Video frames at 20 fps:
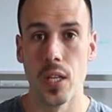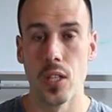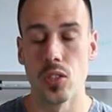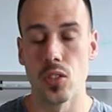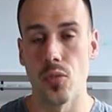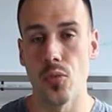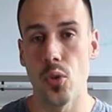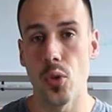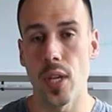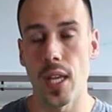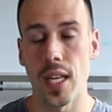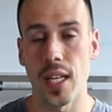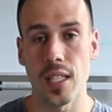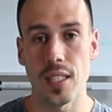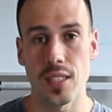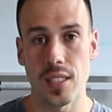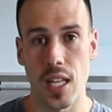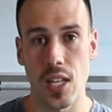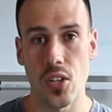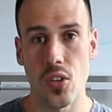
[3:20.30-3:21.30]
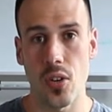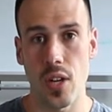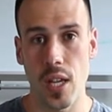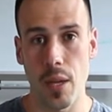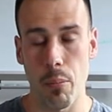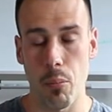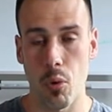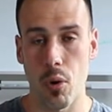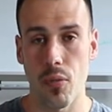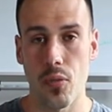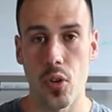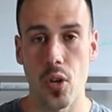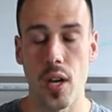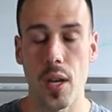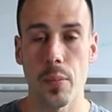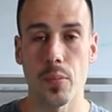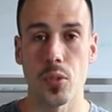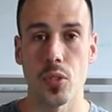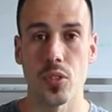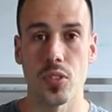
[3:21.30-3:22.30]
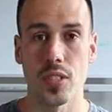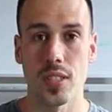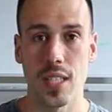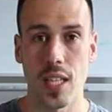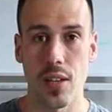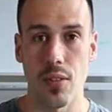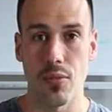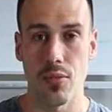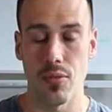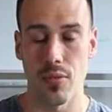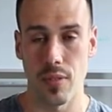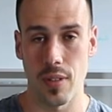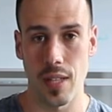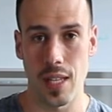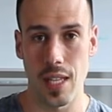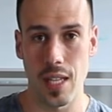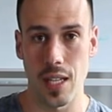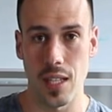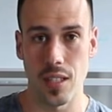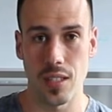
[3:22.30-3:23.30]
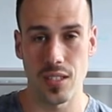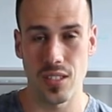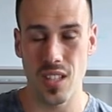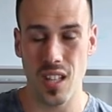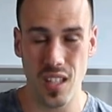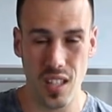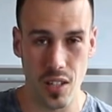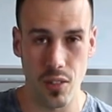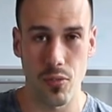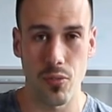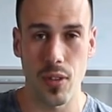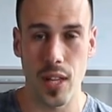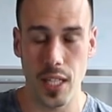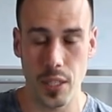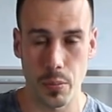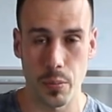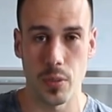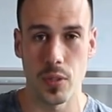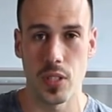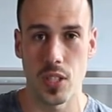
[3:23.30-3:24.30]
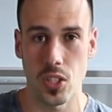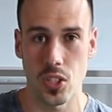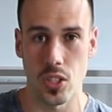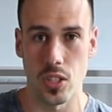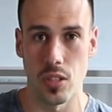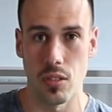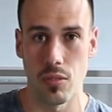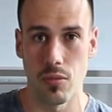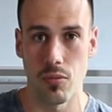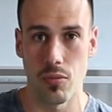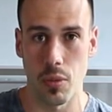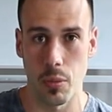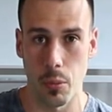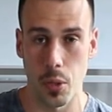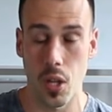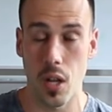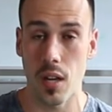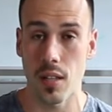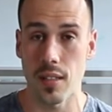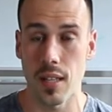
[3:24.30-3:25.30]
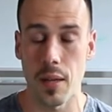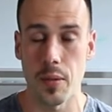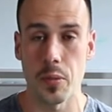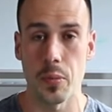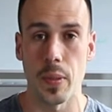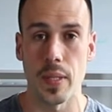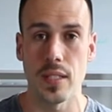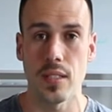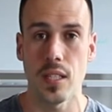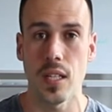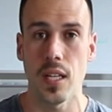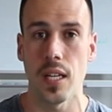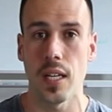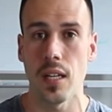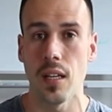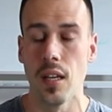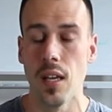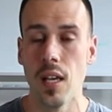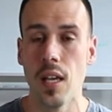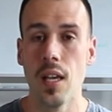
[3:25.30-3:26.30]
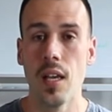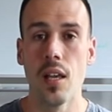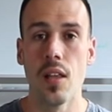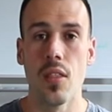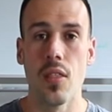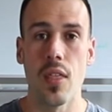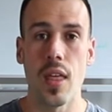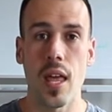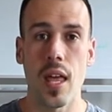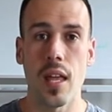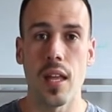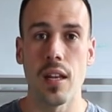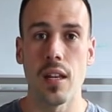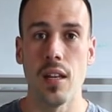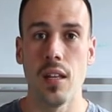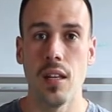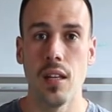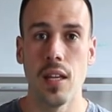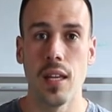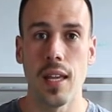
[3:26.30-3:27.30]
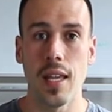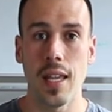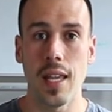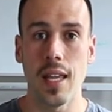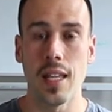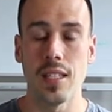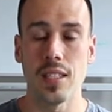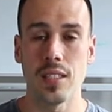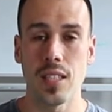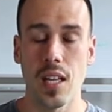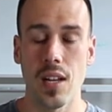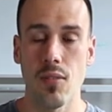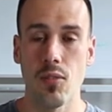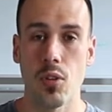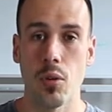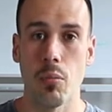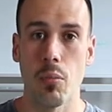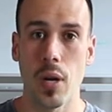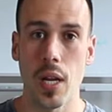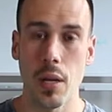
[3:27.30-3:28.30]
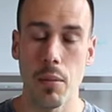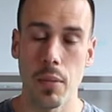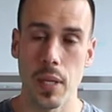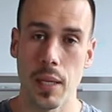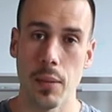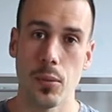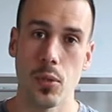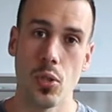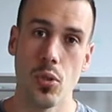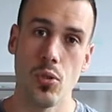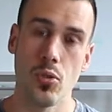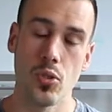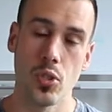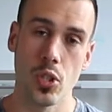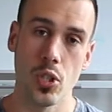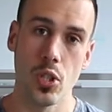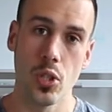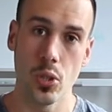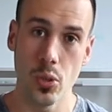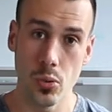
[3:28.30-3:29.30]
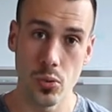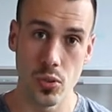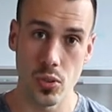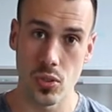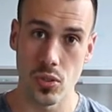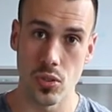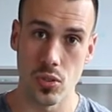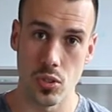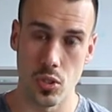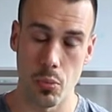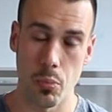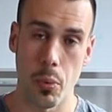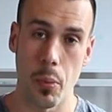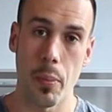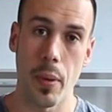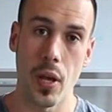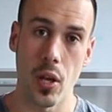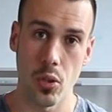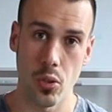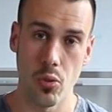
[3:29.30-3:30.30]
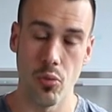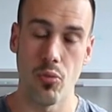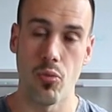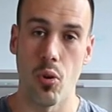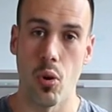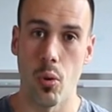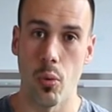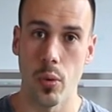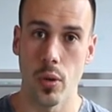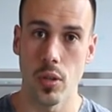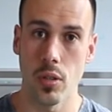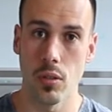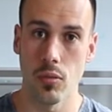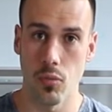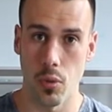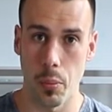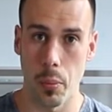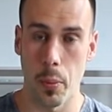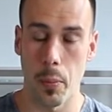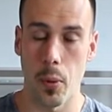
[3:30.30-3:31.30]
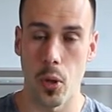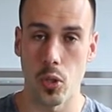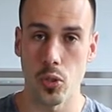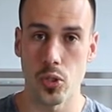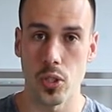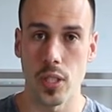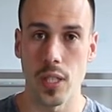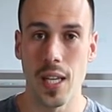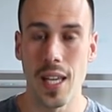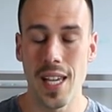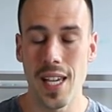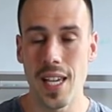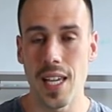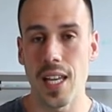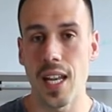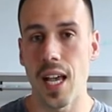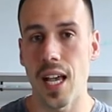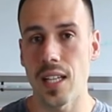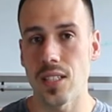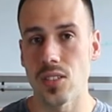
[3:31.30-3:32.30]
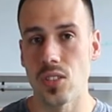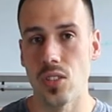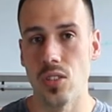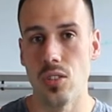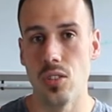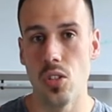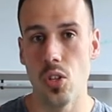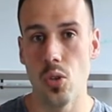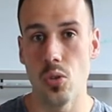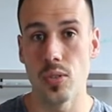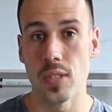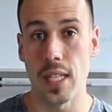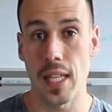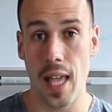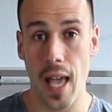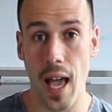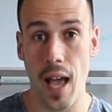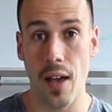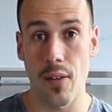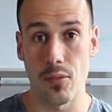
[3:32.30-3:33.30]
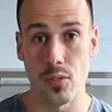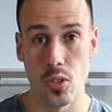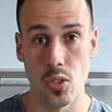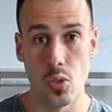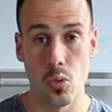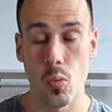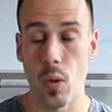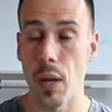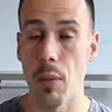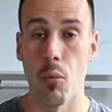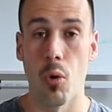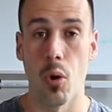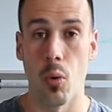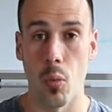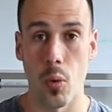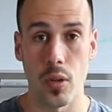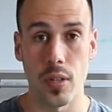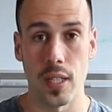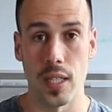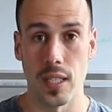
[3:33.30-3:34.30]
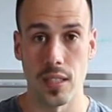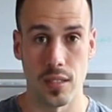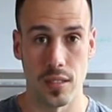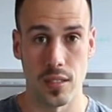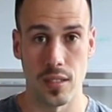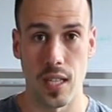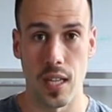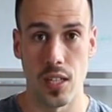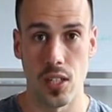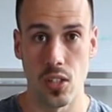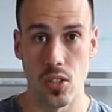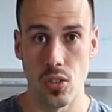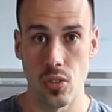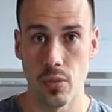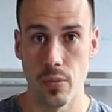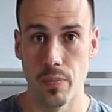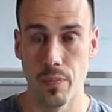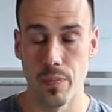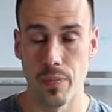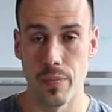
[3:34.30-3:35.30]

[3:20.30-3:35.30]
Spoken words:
So if you can't extend your hip, or if your hips are stiff, stuck in a flexed position from a lot of times spent sitting, then instead of your brain being able to use your glutes to propel you forward for propulsion, it has to use the calf to do way more work than it's designed to do.